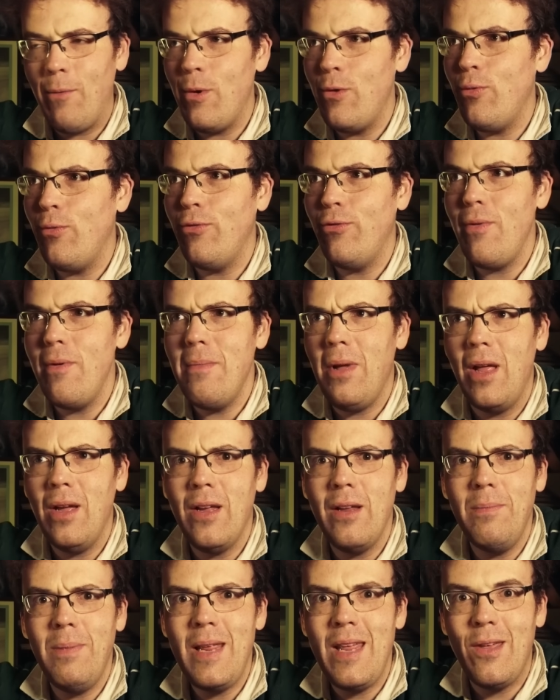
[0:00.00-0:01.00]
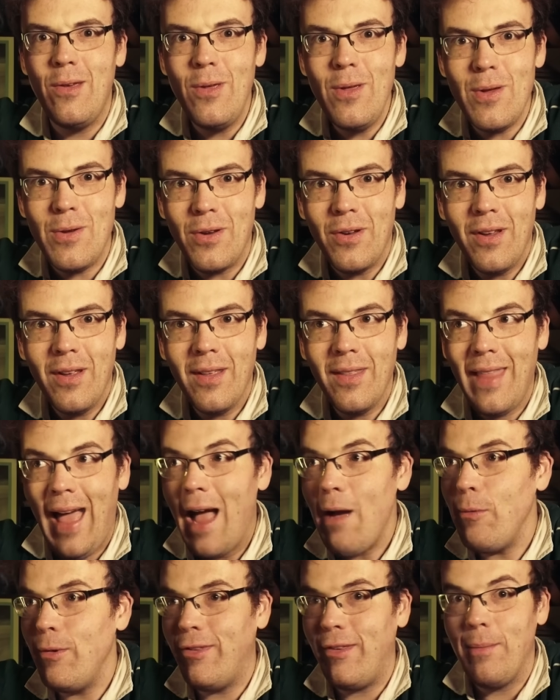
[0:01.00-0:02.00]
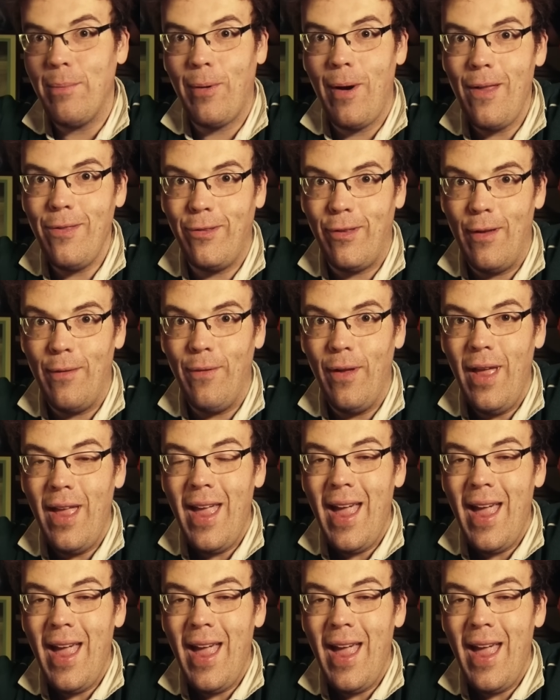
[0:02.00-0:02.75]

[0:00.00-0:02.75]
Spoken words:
which was remarkably good. That was impressive.